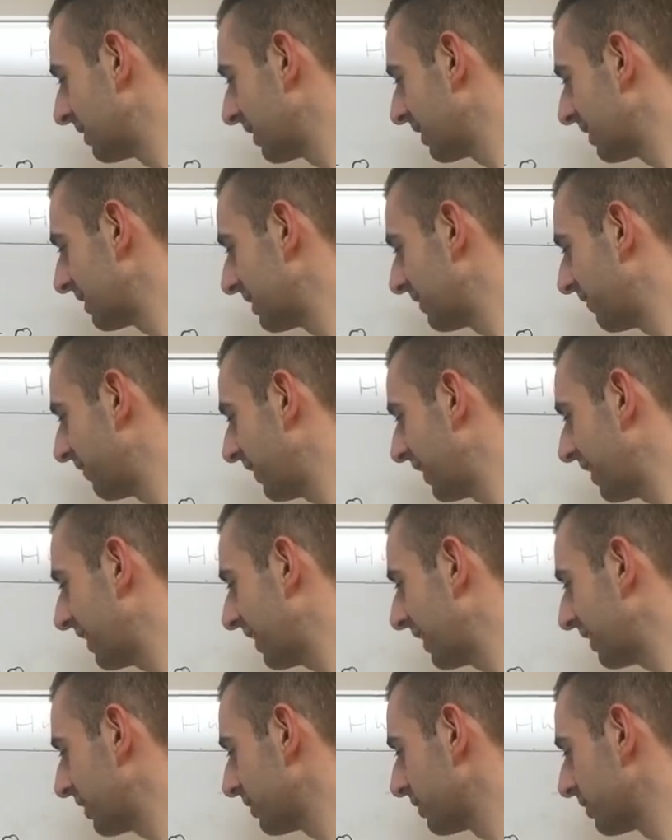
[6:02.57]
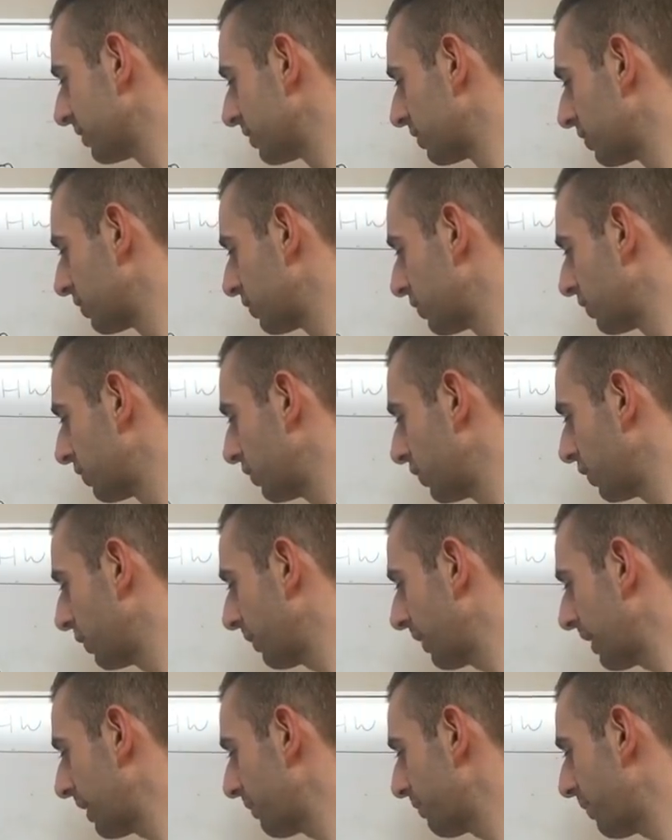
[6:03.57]
is theta equals
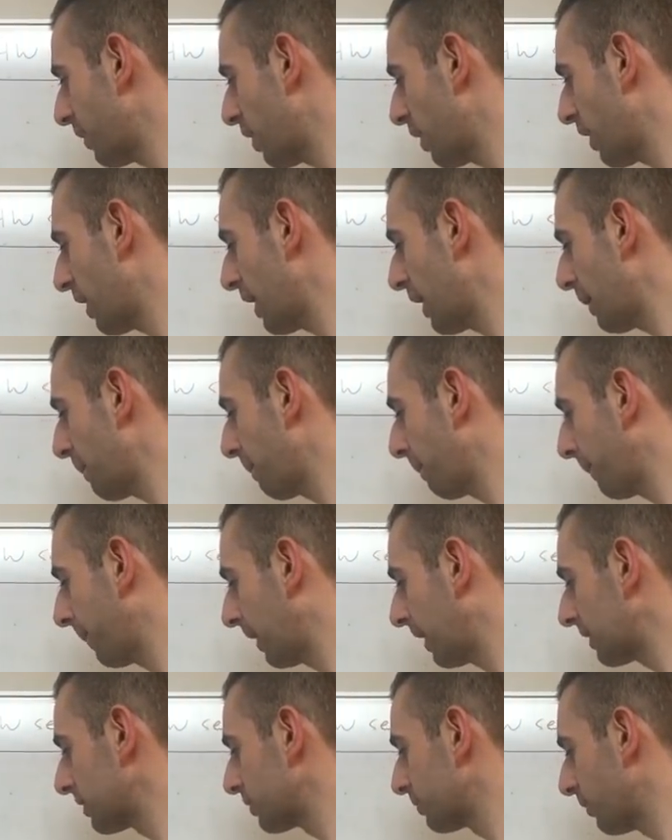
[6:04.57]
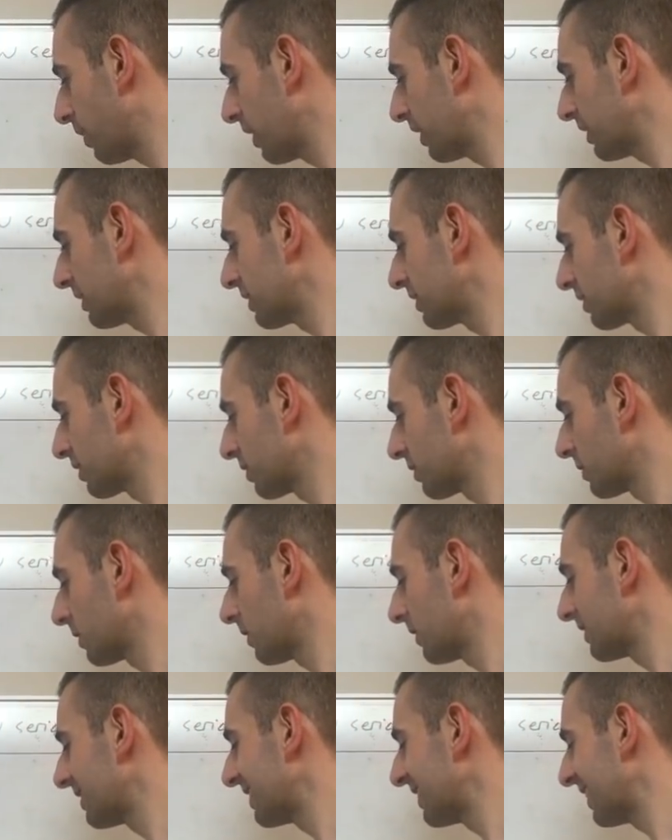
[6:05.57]
2n pi plus minus
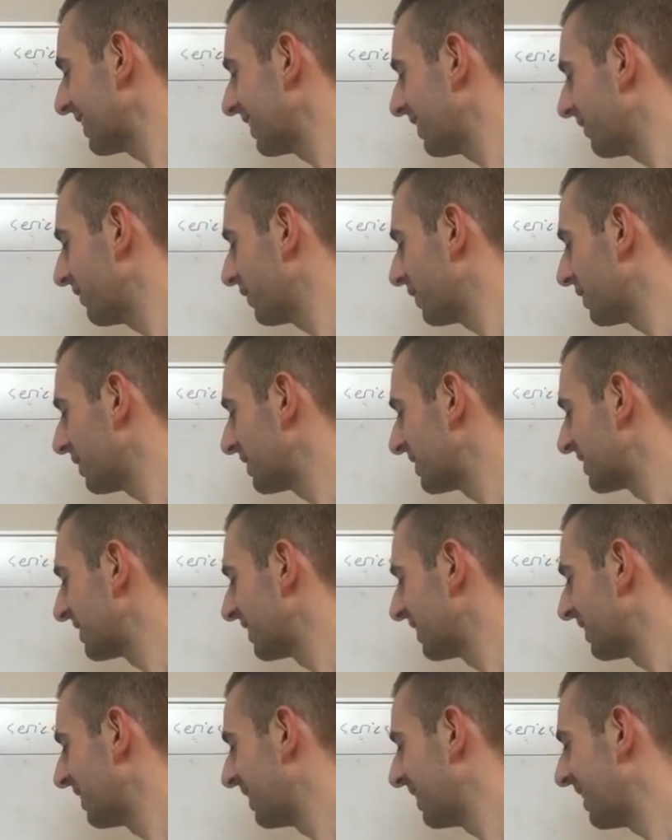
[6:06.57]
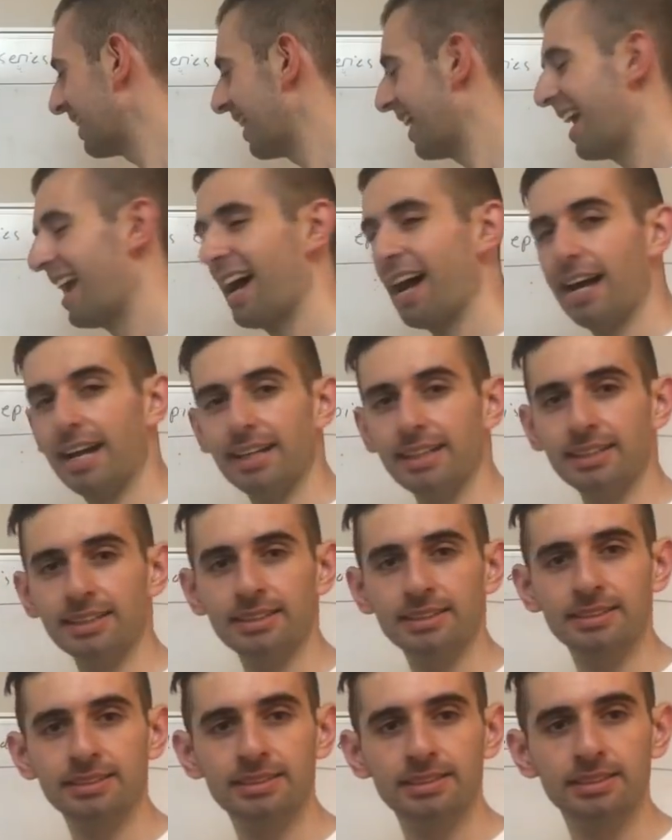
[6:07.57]
cos inverse
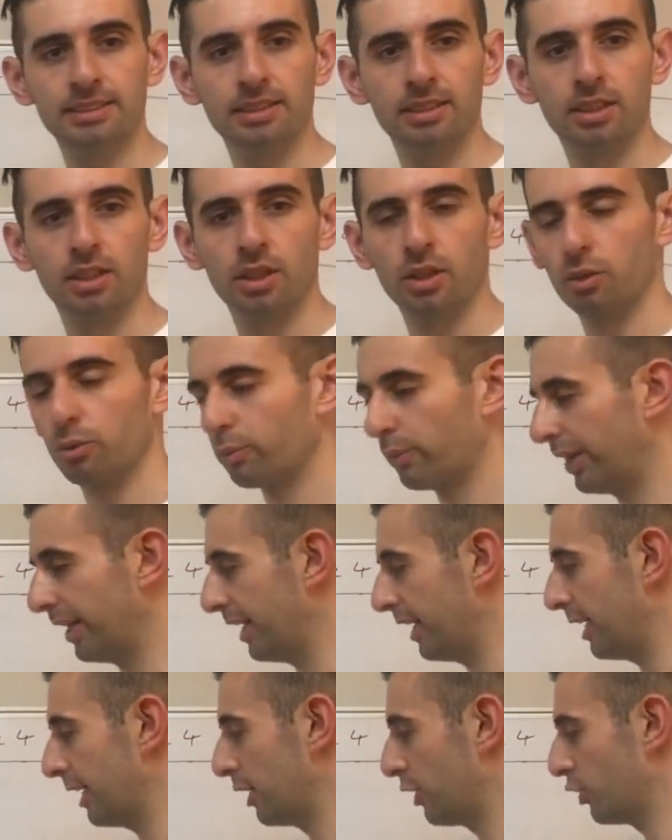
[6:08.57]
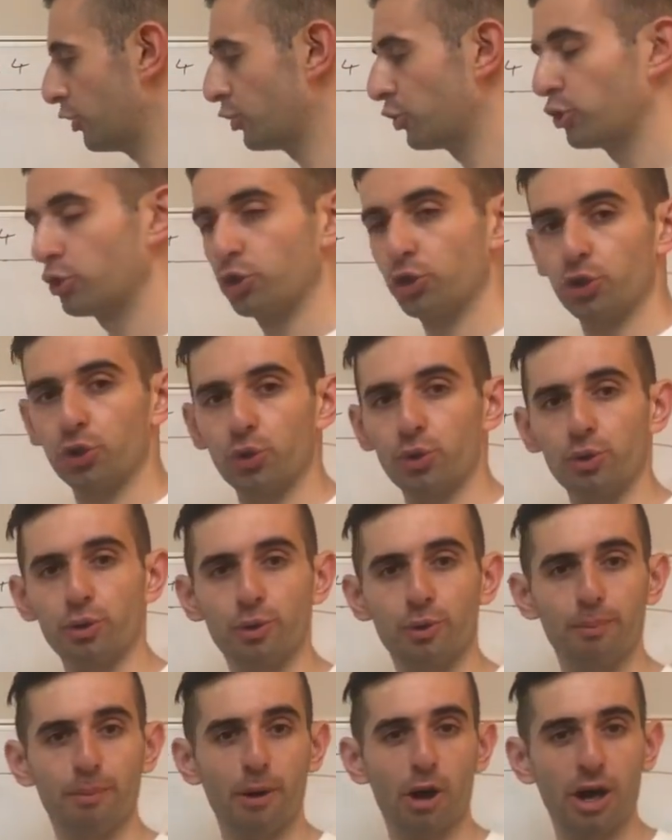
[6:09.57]
A, where
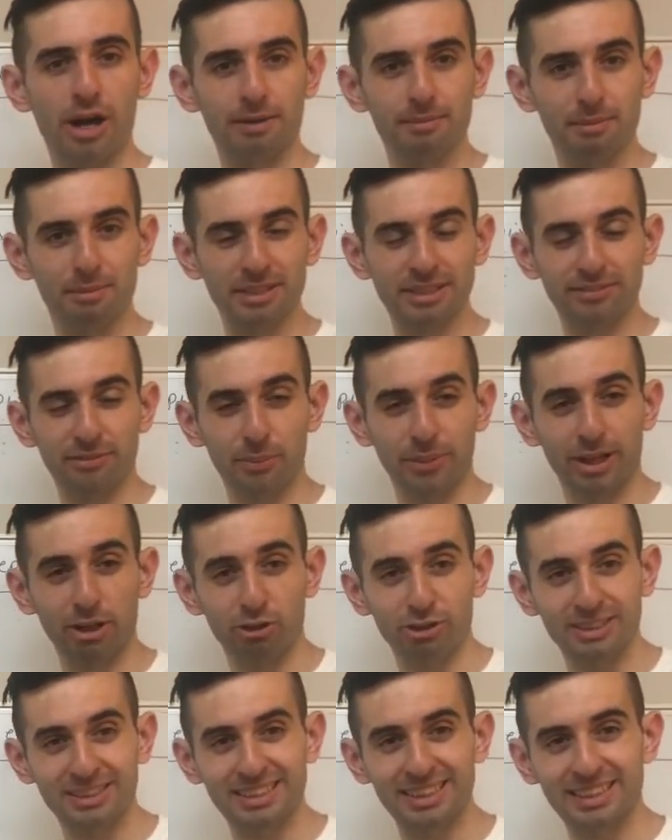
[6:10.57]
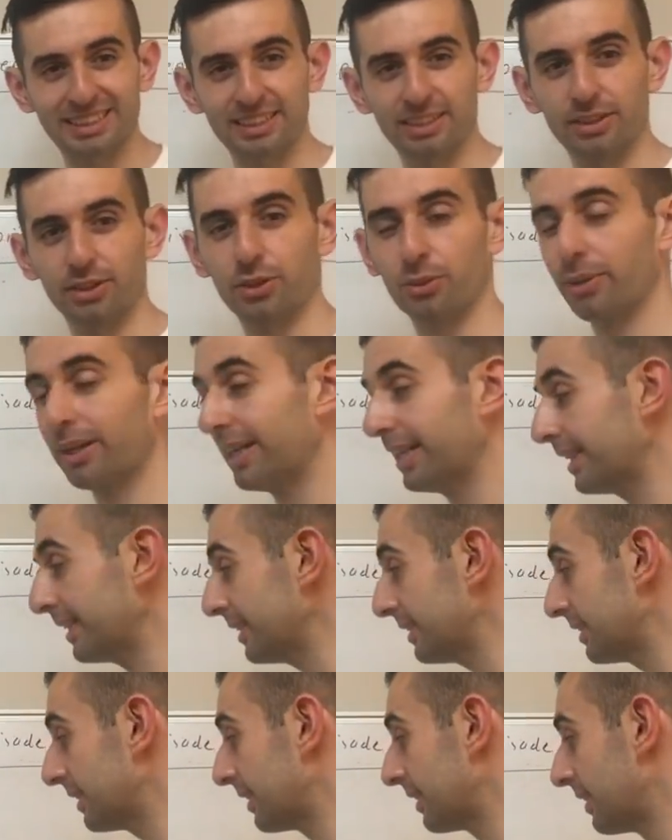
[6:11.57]
2 pi, remember, is 360
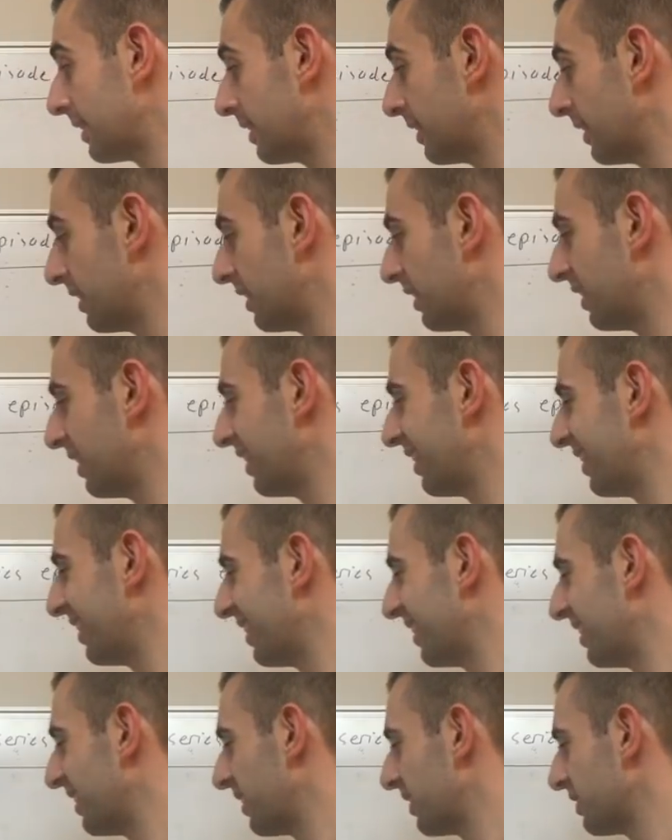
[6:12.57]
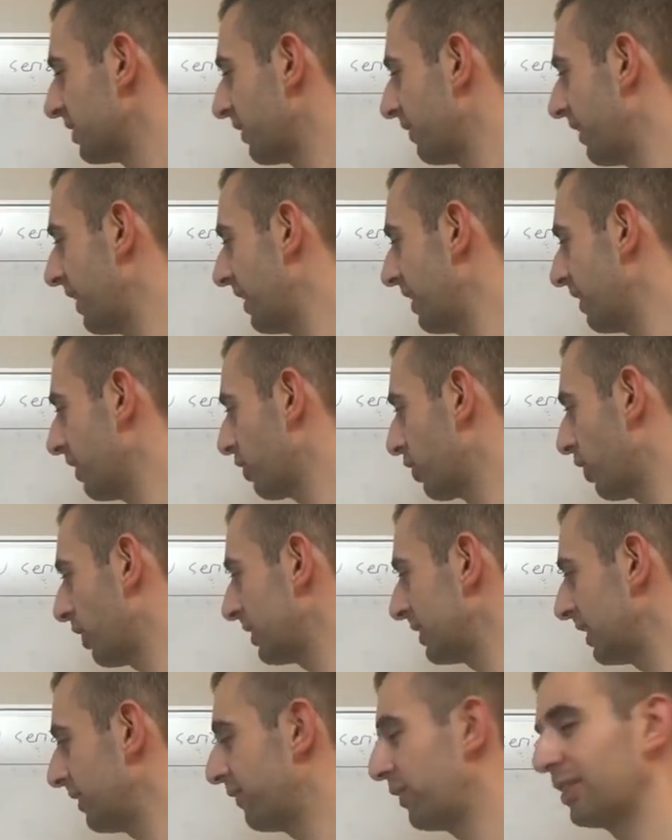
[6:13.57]
degrees. So then
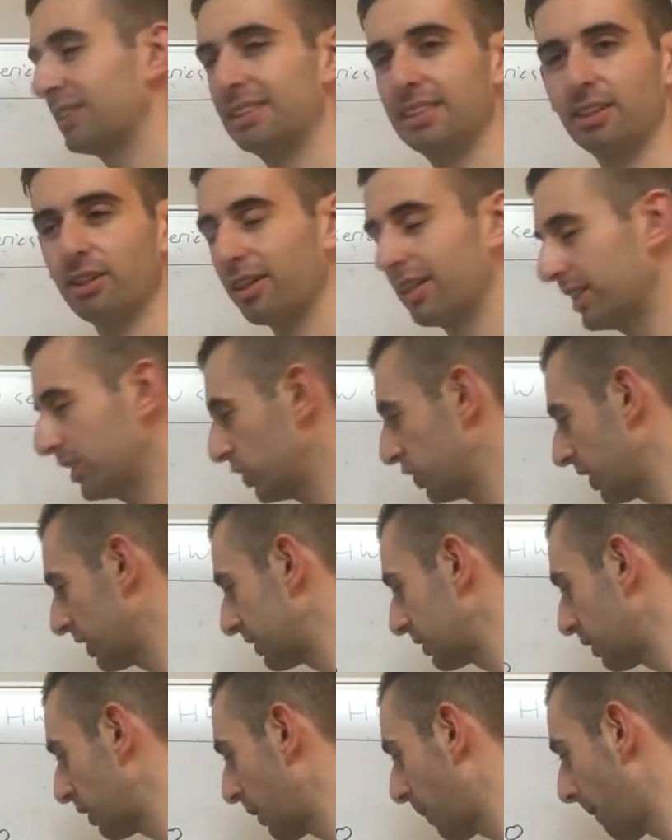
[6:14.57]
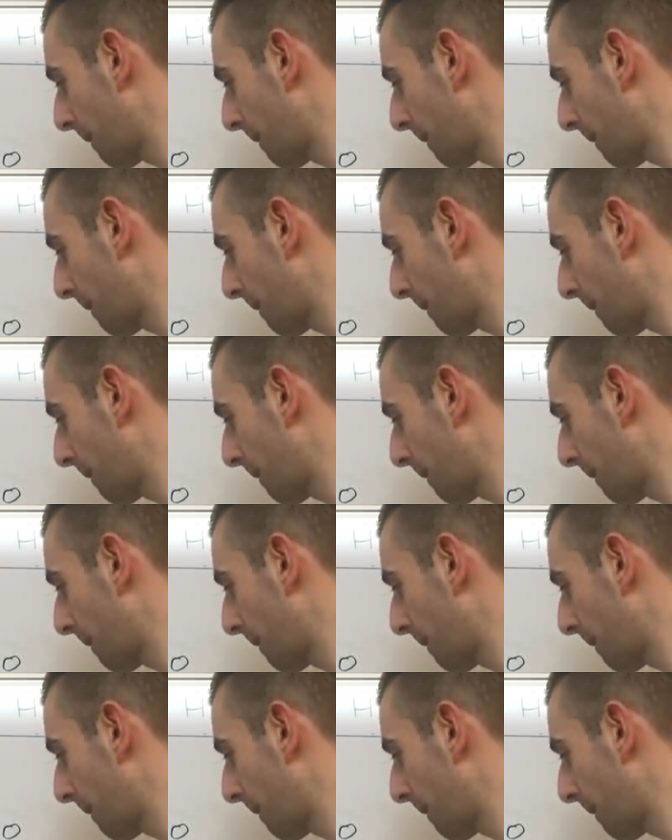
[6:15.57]
cos inverse 0 is just